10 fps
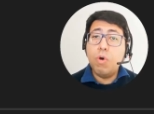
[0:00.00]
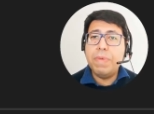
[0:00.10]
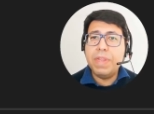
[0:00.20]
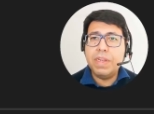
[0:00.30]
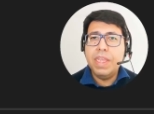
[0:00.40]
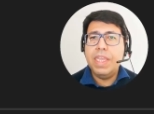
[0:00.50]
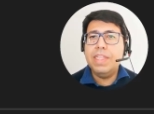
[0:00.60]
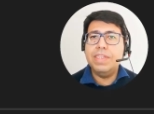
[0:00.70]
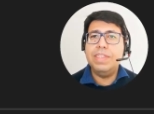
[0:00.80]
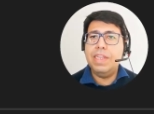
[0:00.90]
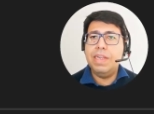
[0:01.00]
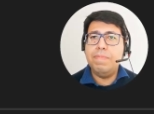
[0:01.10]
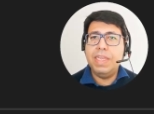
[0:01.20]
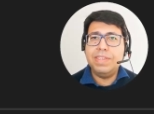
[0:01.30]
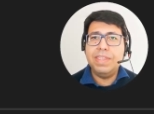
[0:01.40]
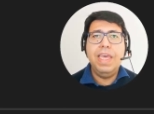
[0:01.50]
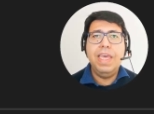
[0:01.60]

open in the database.